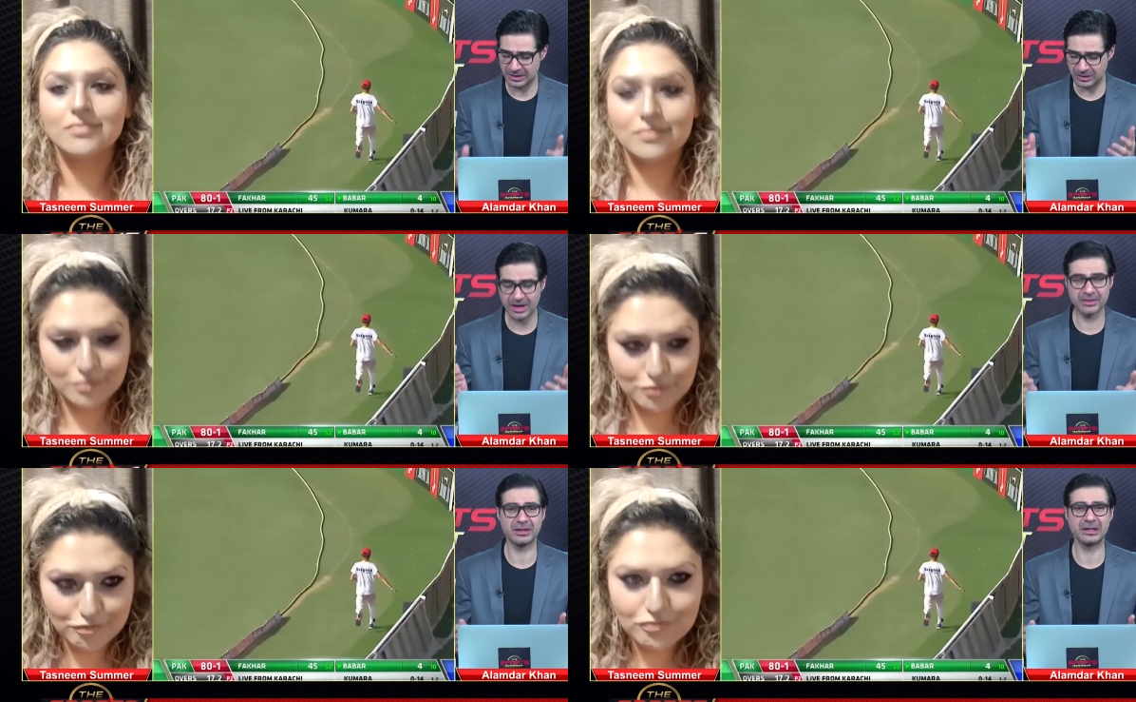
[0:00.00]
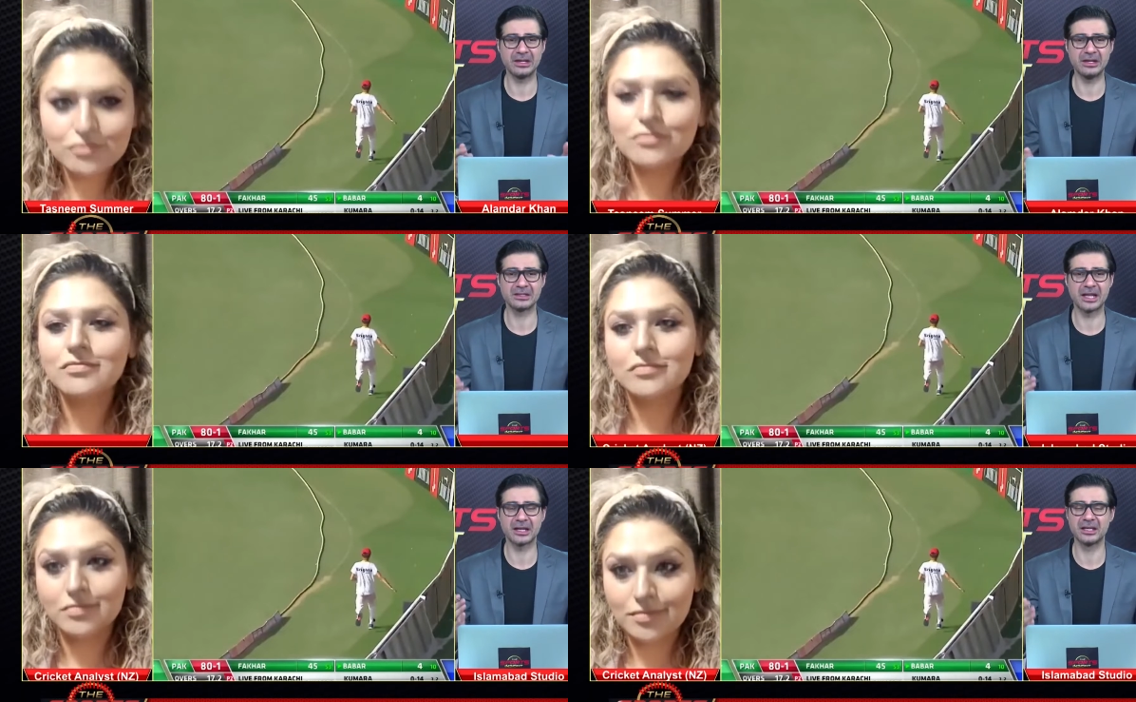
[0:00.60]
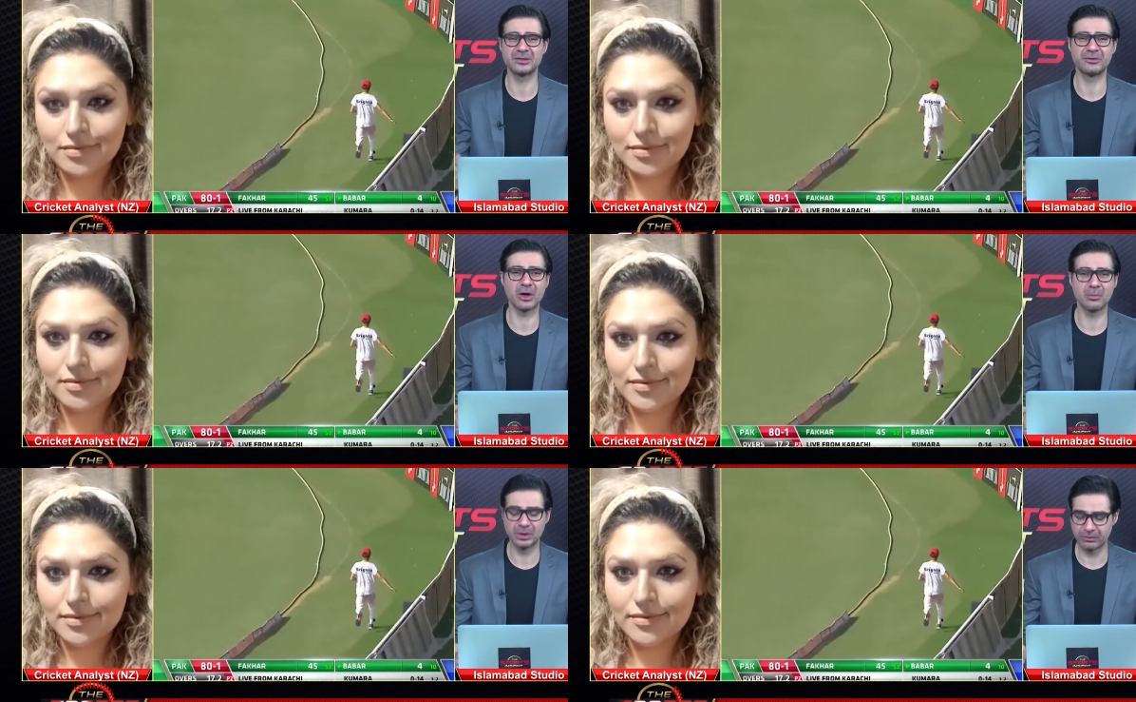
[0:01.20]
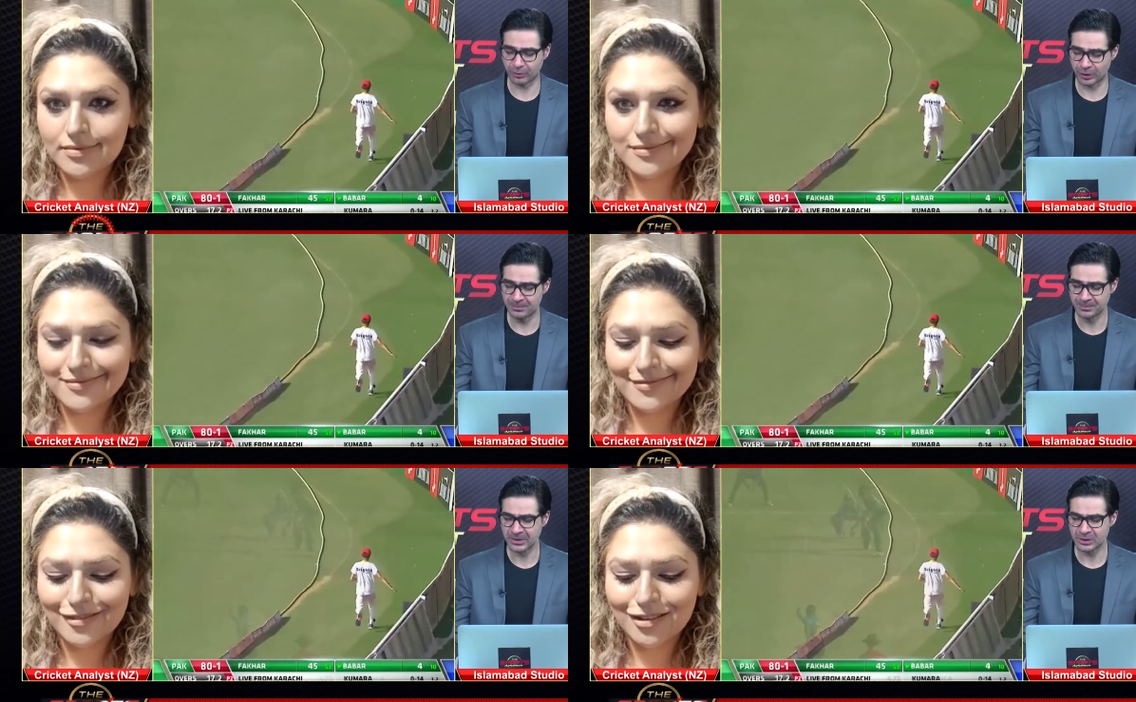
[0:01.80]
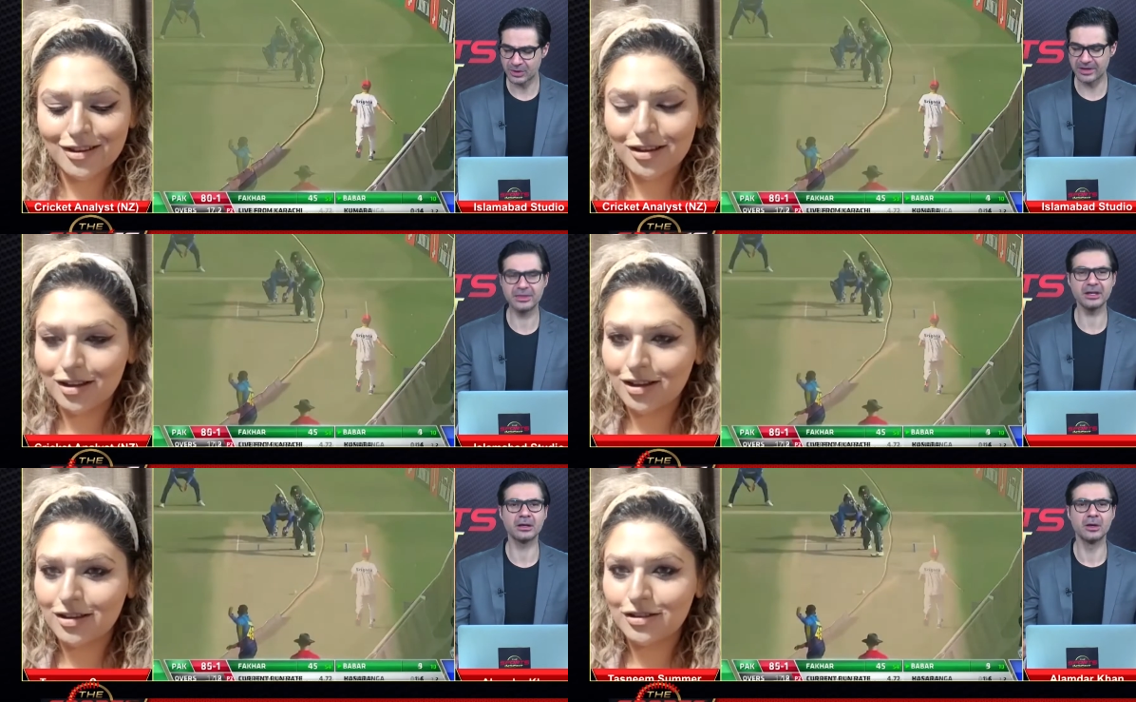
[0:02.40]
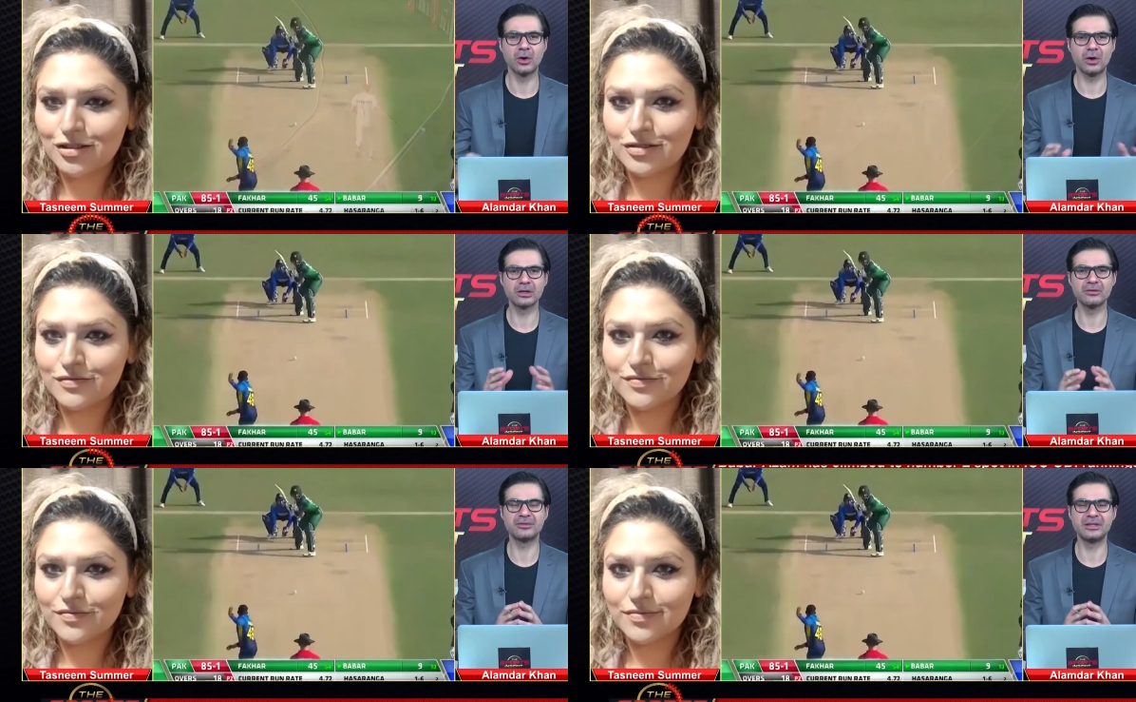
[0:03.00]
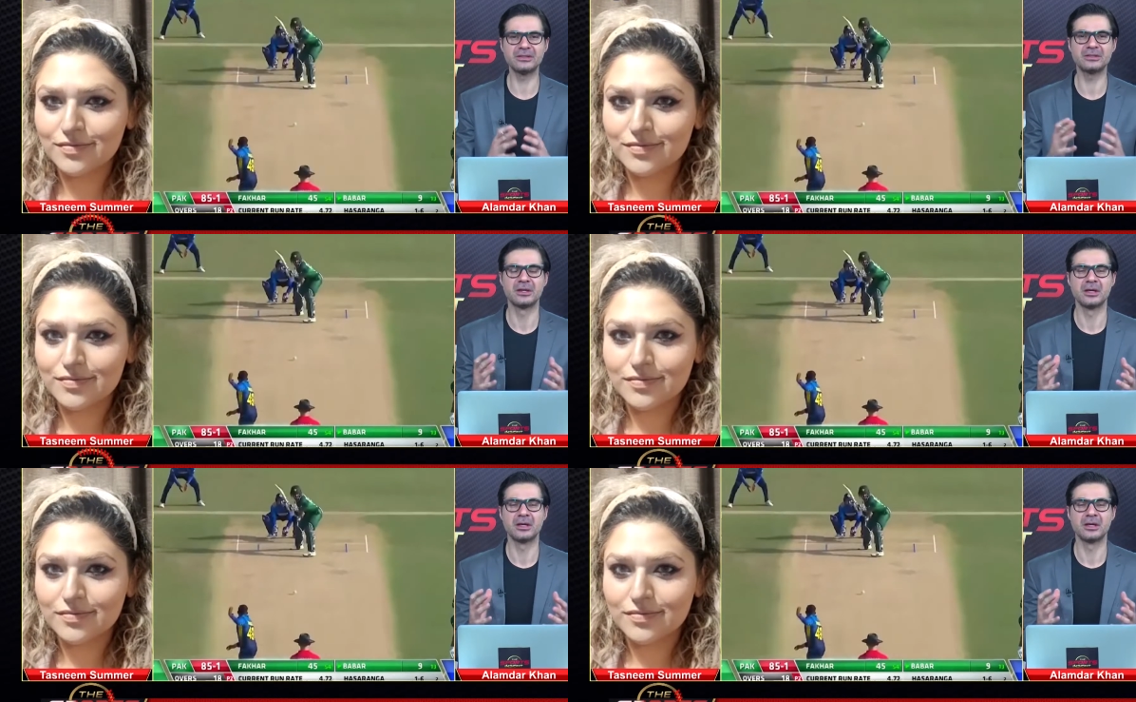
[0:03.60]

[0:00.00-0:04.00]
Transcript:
Speaker 1: And, you know, I think he's like in his phenomenal form. So I think all of these